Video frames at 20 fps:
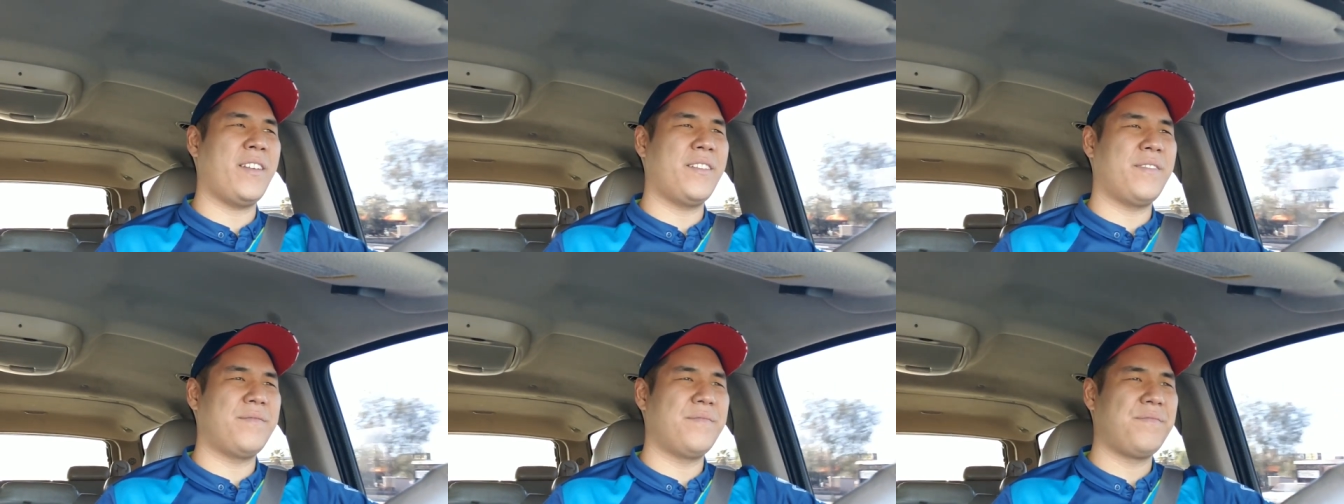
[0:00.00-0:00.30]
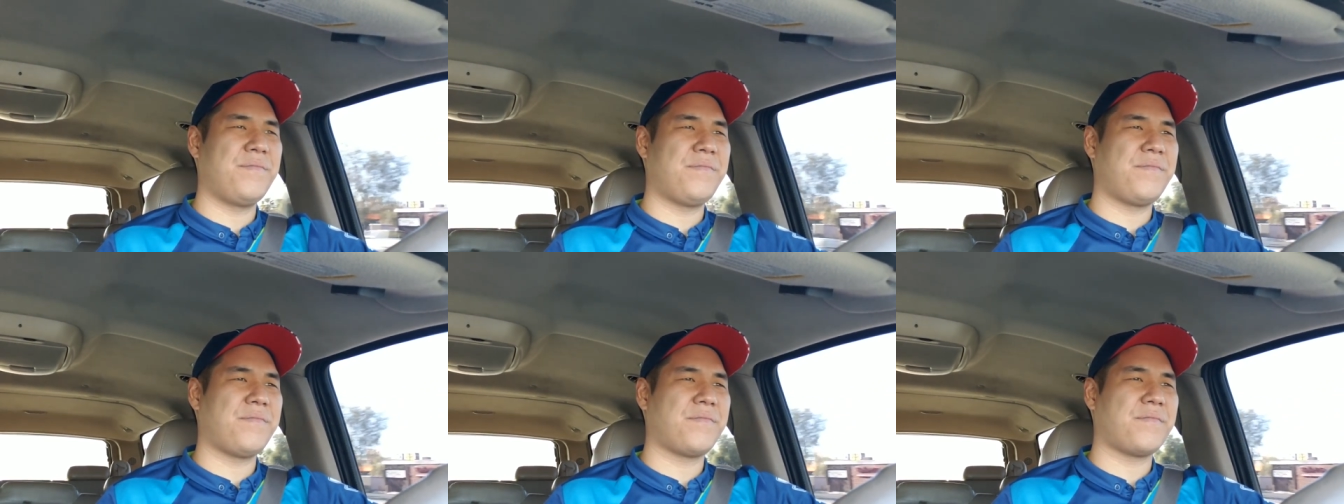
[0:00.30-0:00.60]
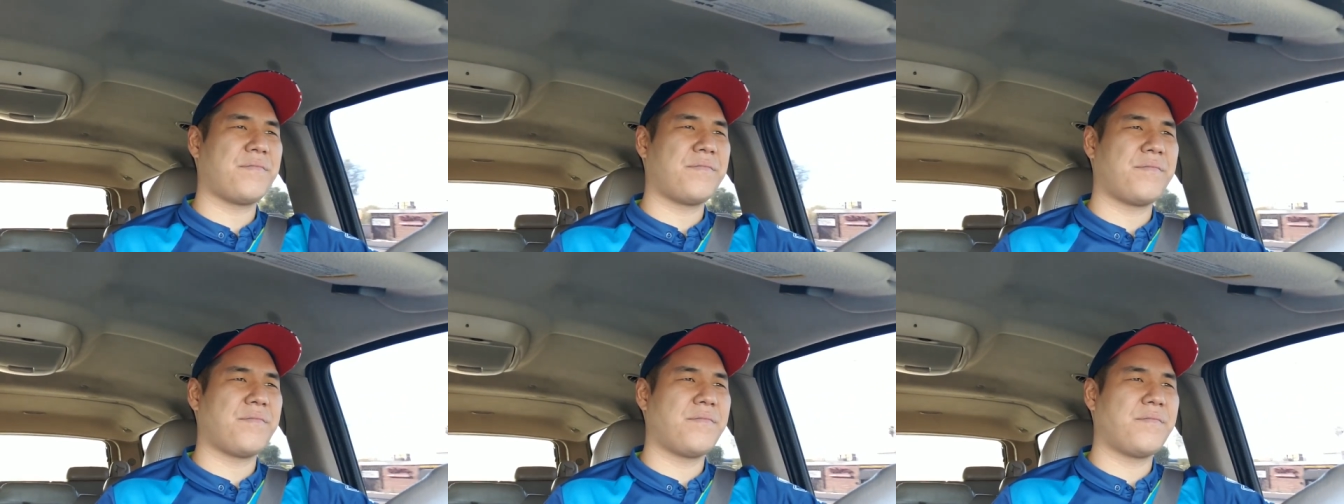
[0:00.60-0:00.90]

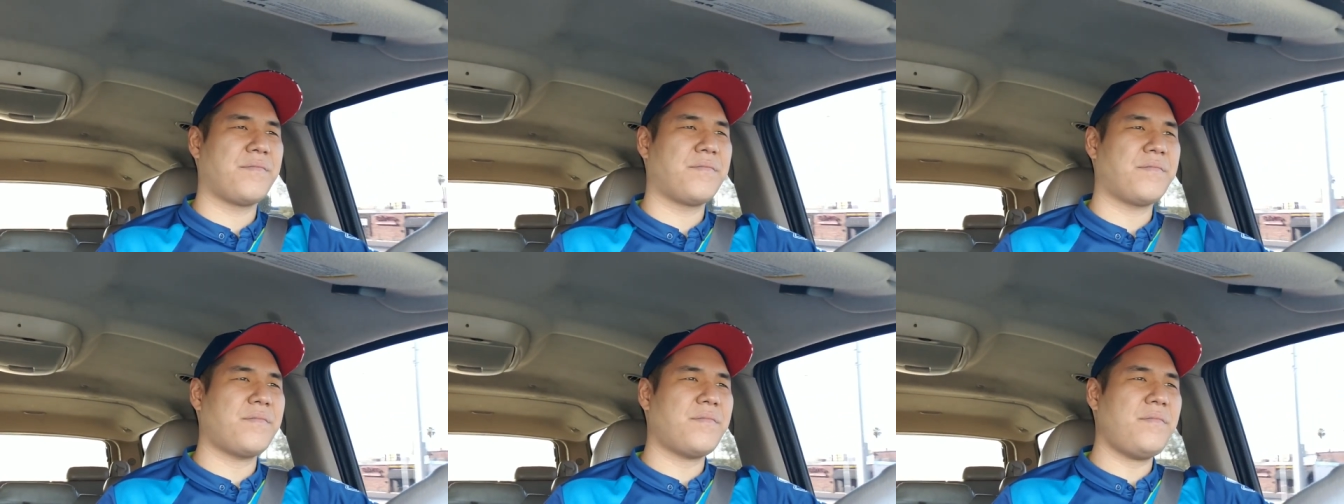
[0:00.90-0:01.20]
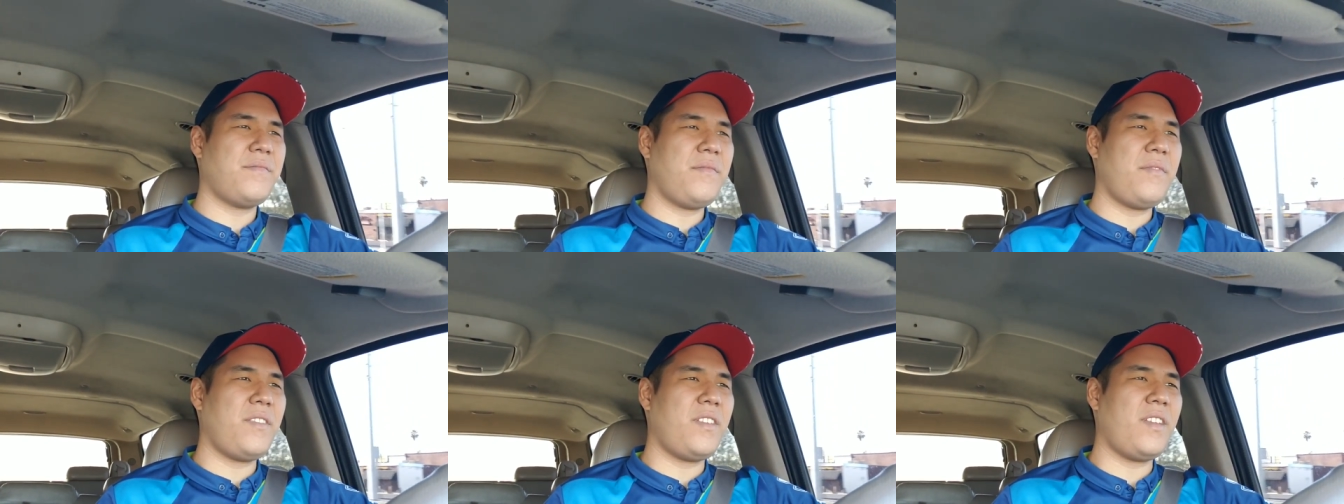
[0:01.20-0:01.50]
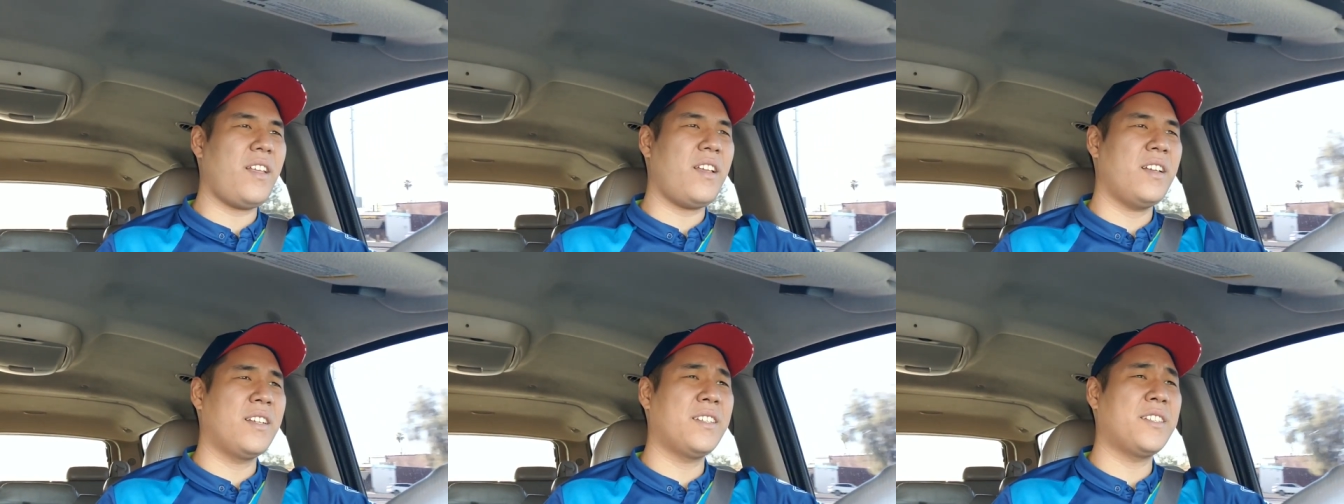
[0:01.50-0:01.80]

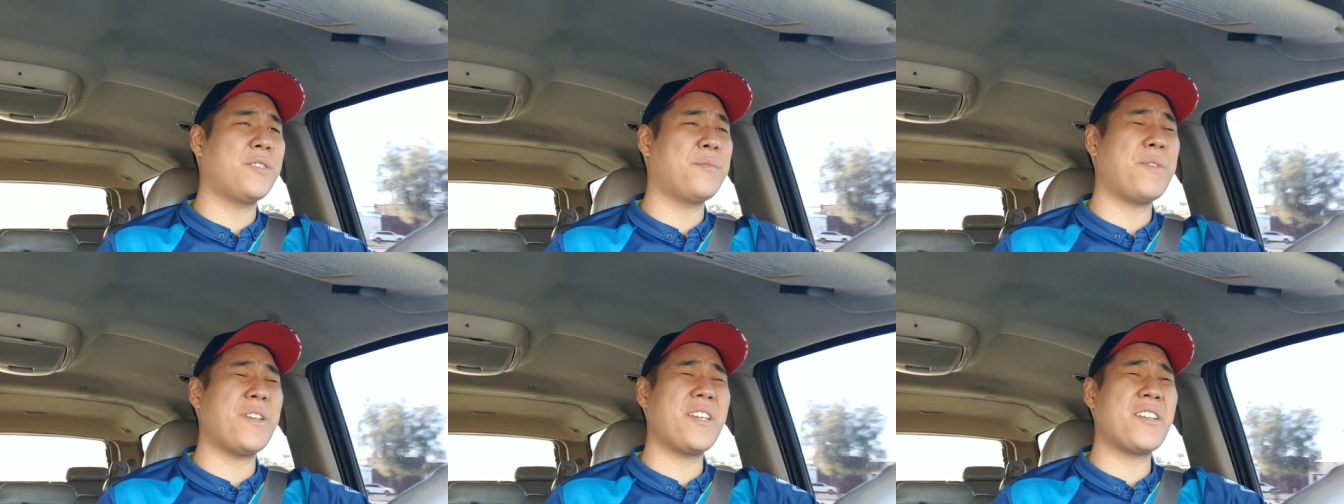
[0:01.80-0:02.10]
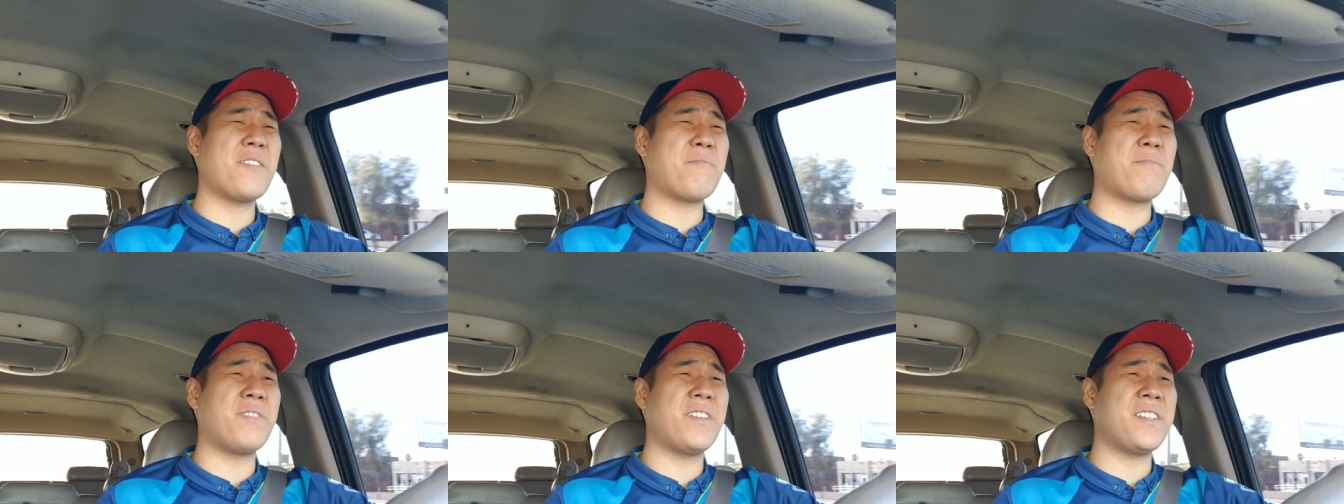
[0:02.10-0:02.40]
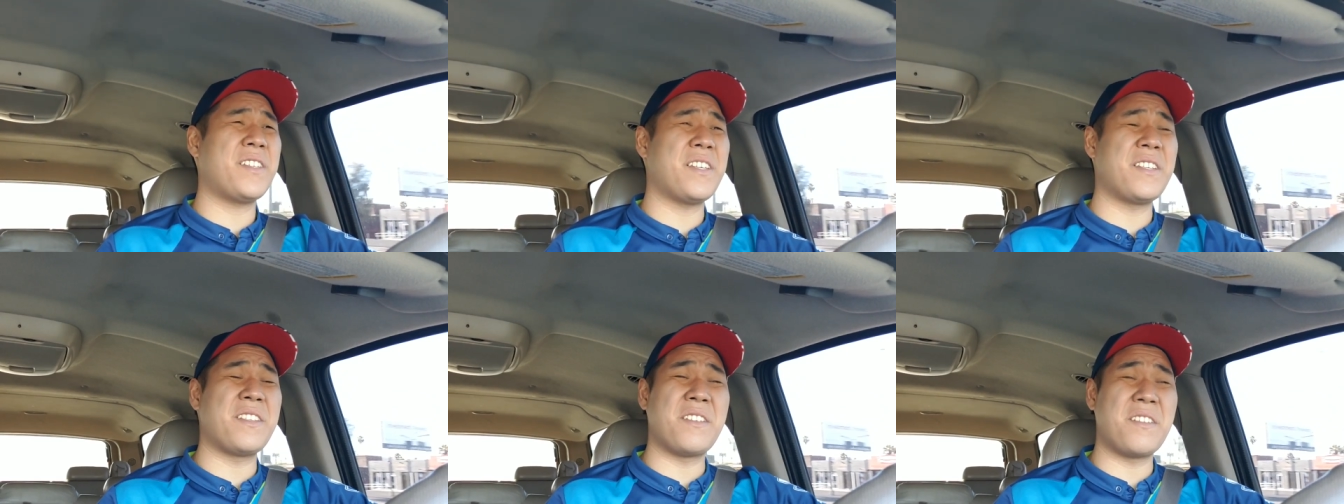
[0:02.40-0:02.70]
And speaking of
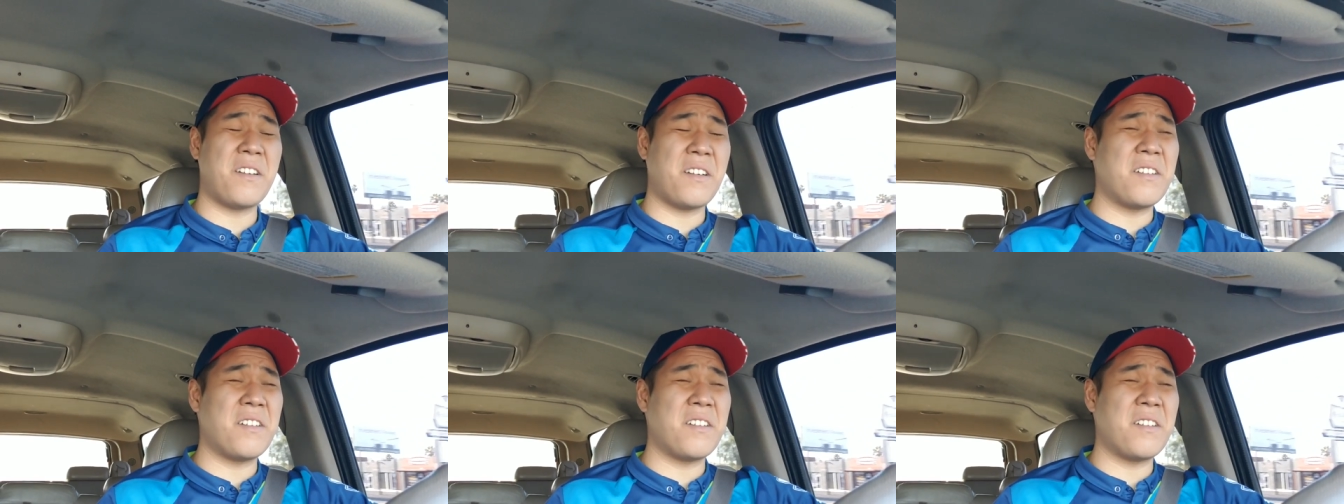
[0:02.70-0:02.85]
preseason,